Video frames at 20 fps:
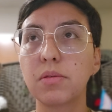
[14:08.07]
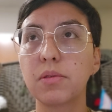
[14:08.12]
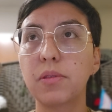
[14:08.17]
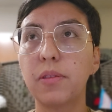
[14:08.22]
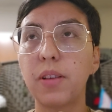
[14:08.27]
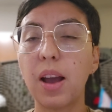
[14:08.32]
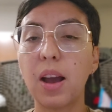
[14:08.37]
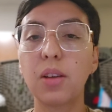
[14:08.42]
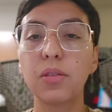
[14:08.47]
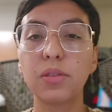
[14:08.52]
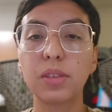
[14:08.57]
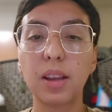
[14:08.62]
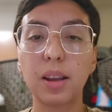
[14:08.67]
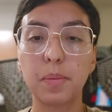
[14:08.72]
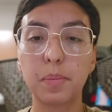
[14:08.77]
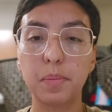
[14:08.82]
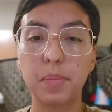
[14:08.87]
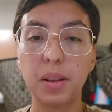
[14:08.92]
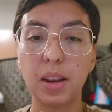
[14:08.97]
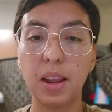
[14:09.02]
found
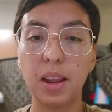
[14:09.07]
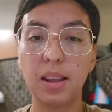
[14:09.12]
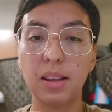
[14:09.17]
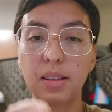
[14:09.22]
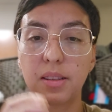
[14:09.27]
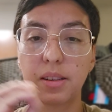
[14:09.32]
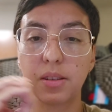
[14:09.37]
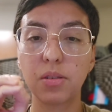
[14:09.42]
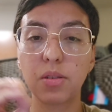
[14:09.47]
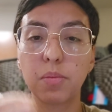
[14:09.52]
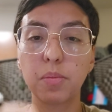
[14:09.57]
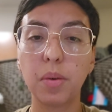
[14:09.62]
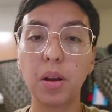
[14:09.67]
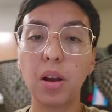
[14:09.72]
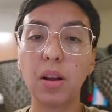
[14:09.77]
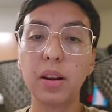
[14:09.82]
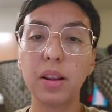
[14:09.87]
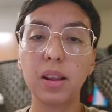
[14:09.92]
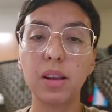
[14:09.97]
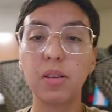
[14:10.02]
that place in your
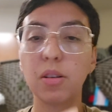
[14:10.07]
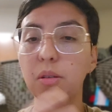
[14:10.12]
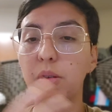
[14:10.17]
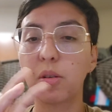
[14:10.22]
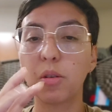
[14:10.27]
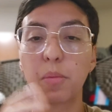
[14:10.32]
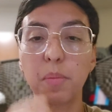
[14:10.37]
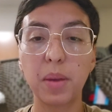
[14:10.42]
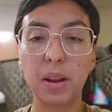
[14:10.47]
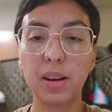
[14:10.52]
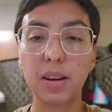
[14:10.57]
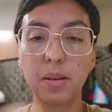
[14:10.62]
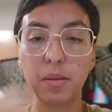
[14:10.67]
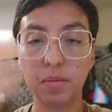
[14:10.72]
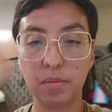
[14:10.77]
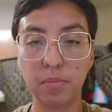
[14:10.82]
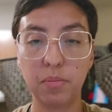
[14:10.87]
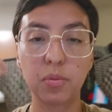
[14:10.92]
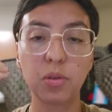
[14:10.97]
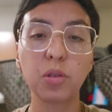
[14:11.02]
body, or many,